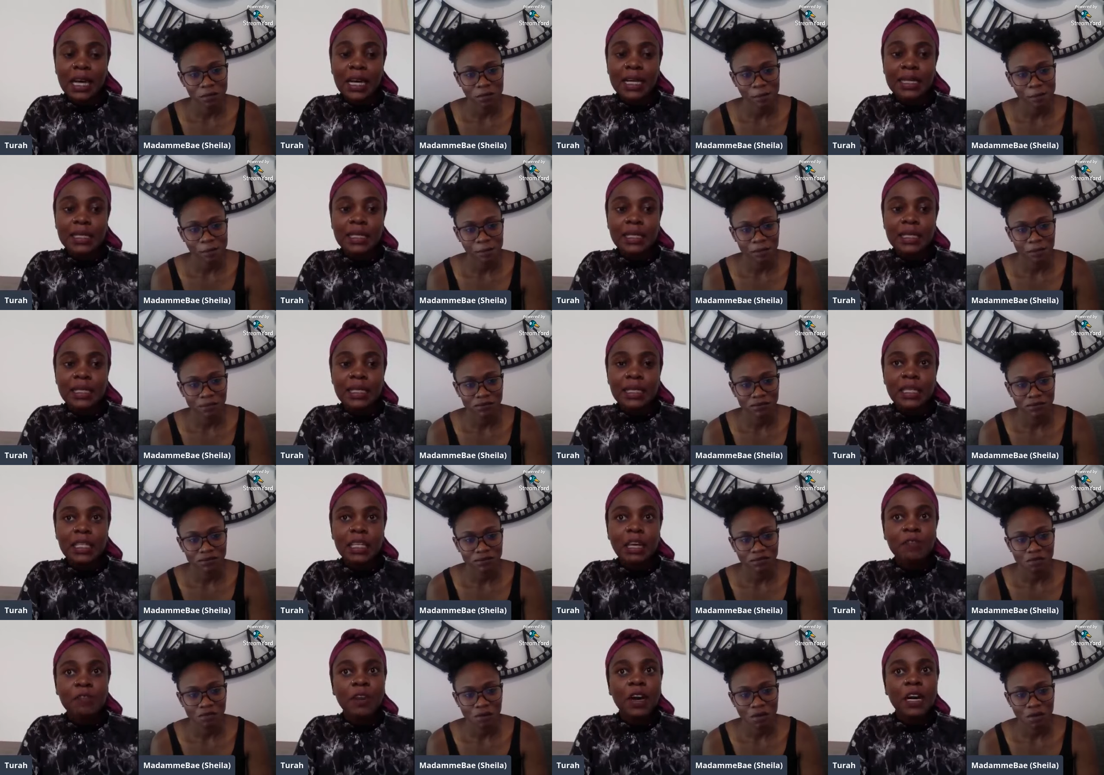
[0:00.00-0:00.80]
Speaker 1: us,
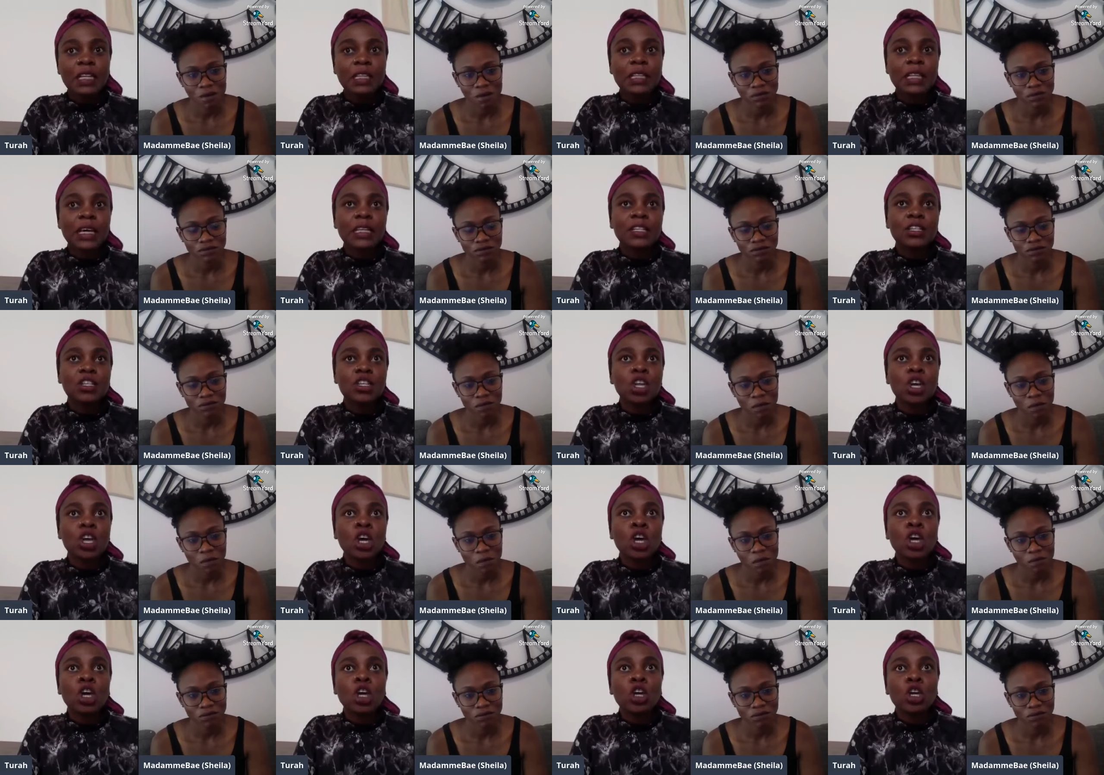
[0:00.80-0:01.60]
the fact that
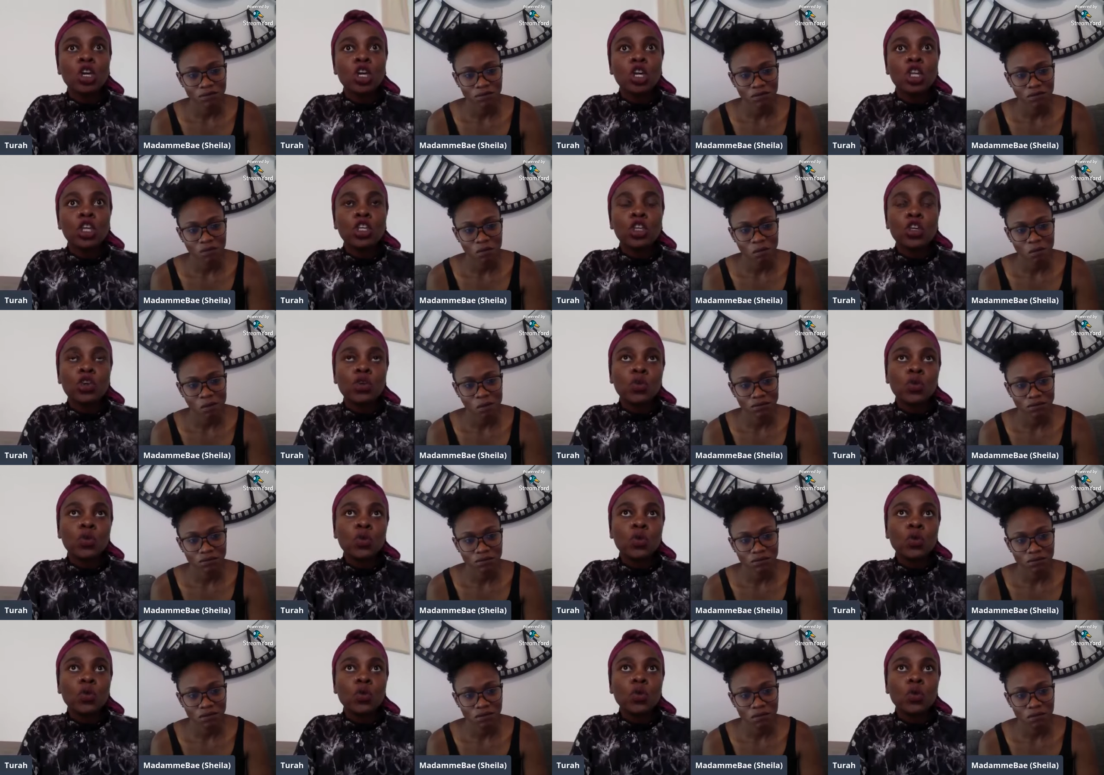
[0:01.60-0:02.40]

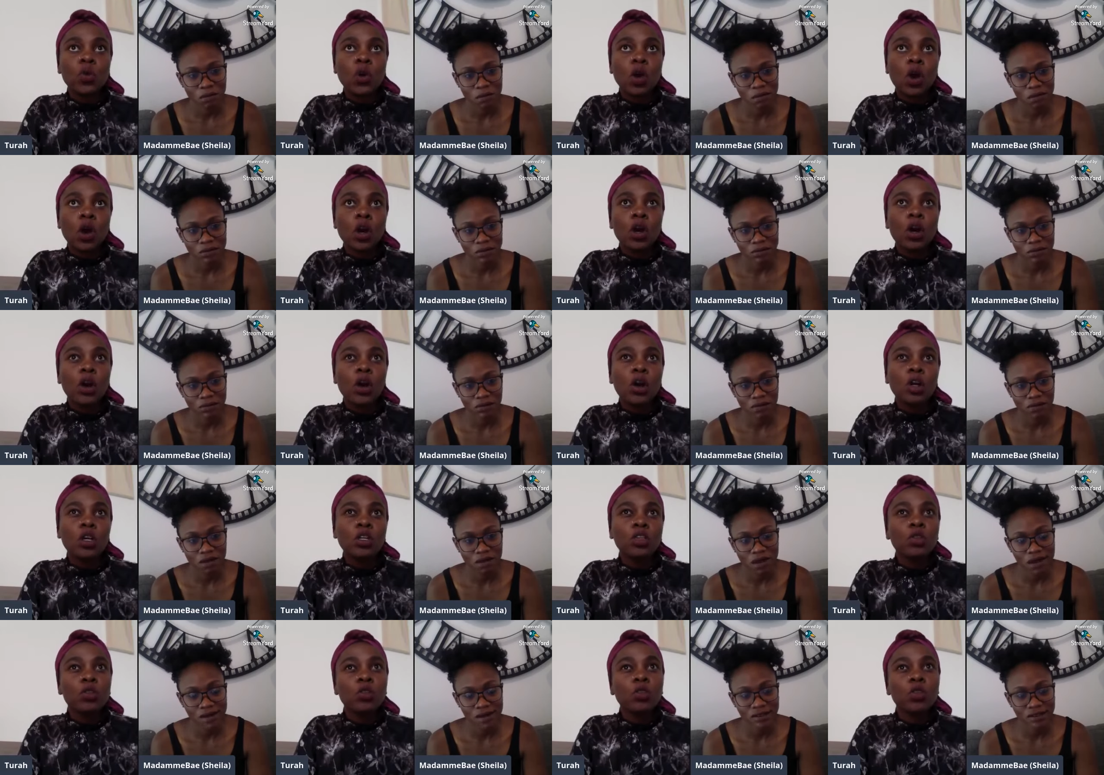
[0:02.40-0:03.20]
you go,
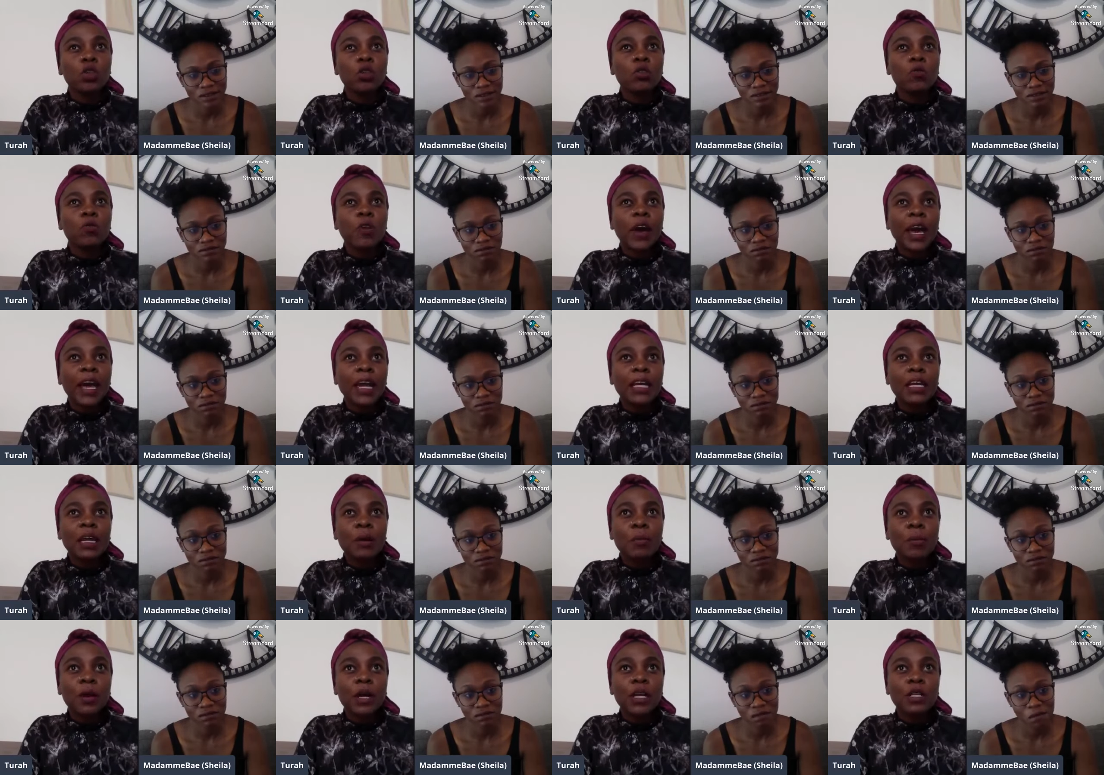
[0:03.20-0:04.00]
you find
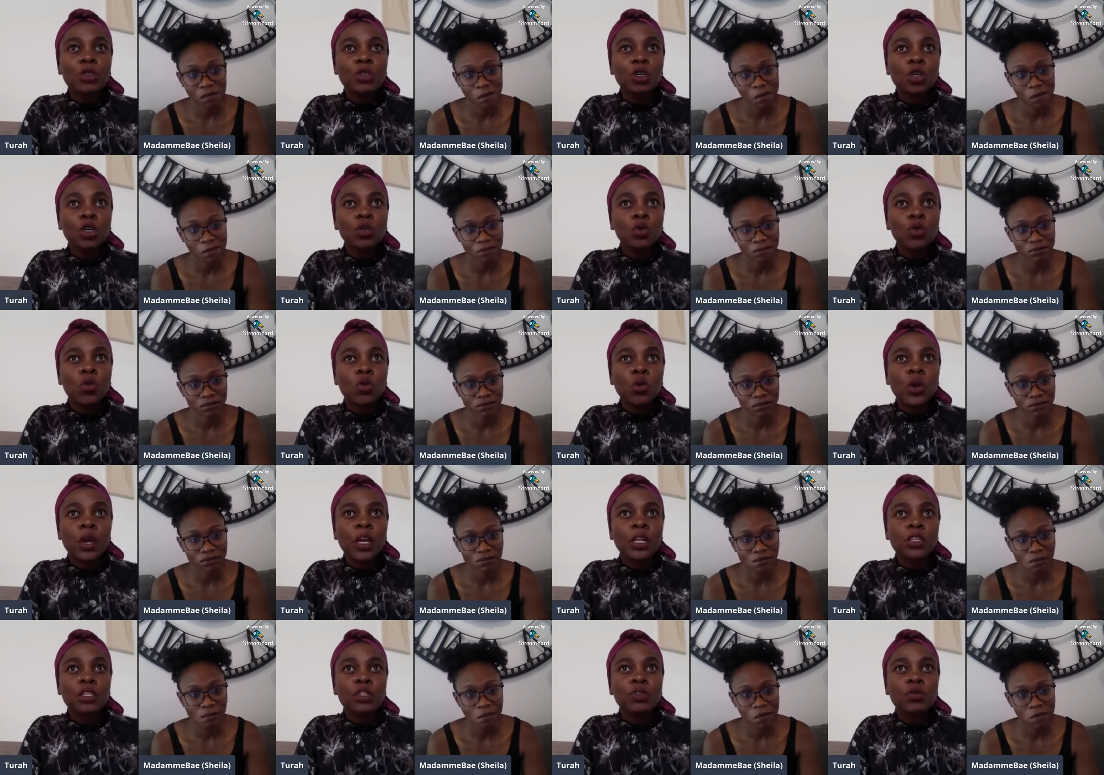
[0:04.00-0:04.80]
a person who
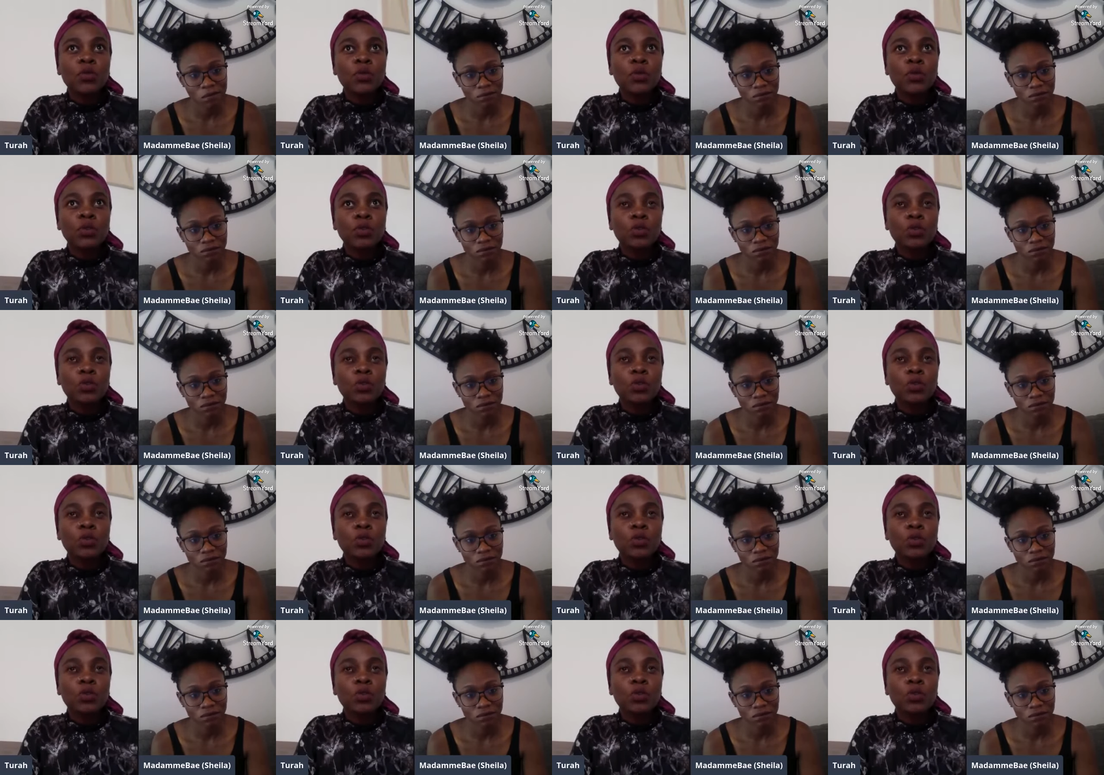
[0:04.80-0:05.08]
went,